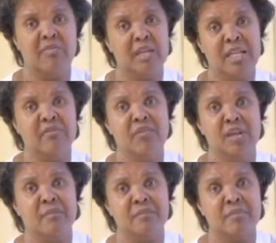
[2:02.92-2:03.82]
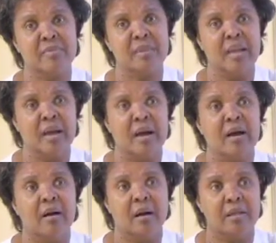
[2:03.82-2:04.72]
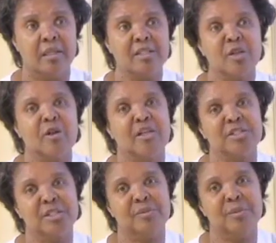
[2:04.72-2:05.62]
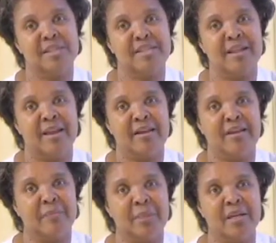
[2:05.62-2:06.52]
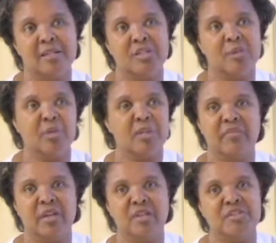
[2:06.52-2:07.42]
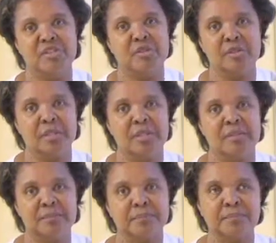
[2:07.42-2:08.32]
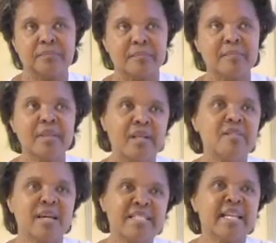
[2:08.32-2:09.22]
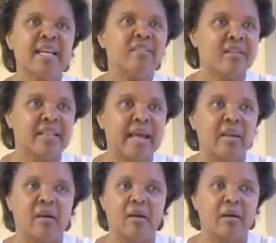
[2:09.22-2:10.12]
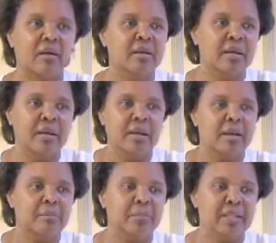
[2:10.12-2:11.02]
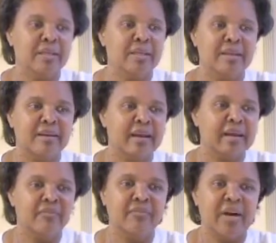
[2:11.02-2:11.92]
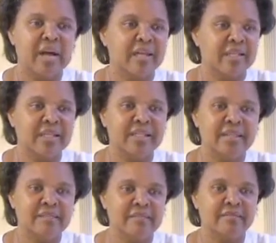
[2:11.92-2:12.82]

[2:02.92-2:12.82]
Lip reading: of leaving as long as she was there, because she wouldn't have understood. So I stayed there that long. But then I finally,